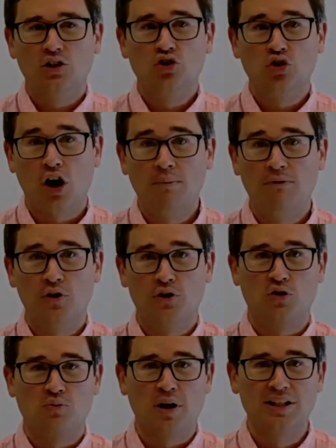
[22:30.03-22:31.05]
Trump
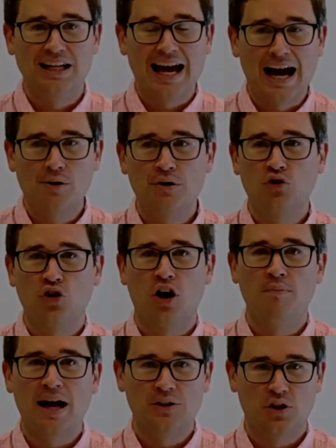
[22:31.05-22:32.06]
versus pricing out of
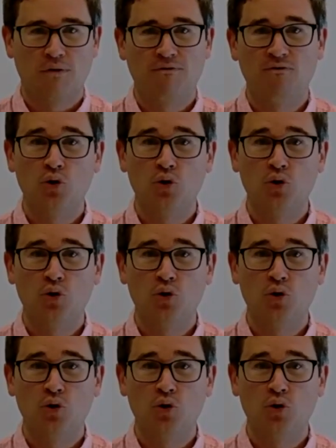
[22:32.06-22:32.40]
Trump as the